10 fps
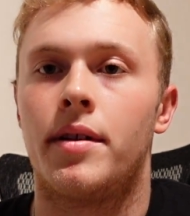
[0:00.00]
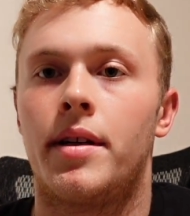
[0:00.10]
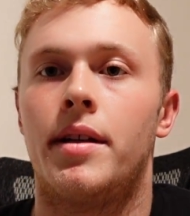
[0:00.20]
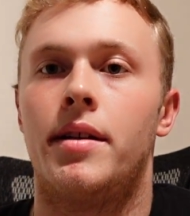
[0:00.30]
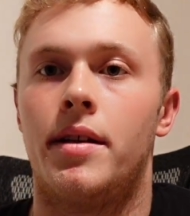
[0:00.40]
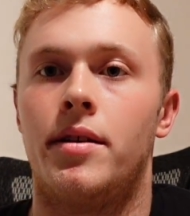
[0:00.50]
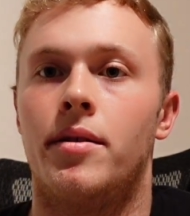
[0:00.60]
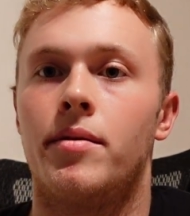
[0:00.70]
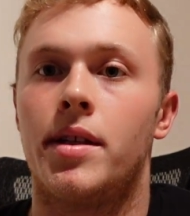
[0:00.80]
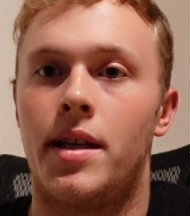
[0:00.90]

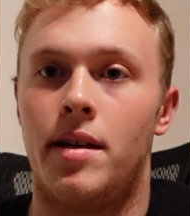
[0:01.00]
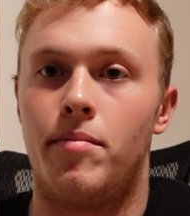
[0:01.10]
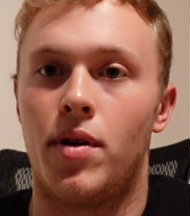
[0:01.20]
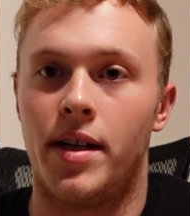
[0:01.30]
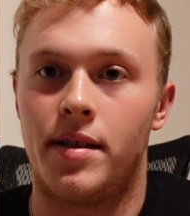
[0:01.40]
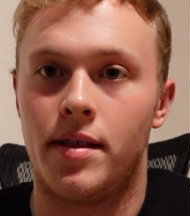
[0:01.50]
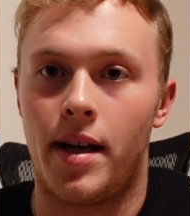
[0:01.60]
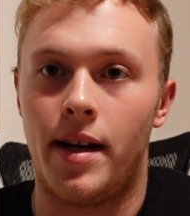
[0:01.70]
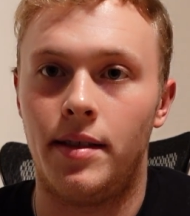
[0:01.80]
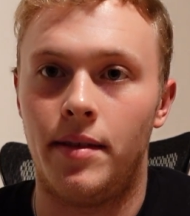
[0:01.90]
continue to keep prices
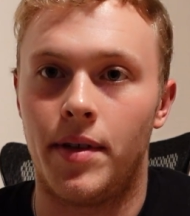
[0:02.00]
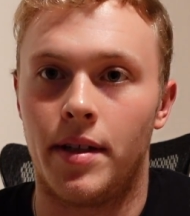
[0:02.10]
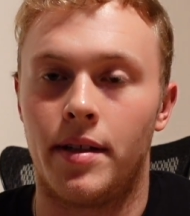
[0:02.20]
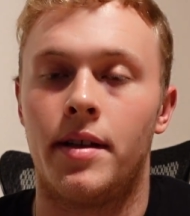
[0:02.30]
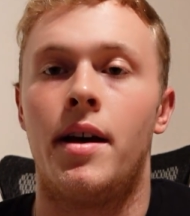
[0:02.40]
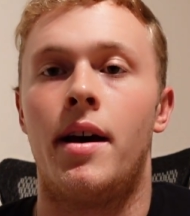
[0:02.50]
elevated.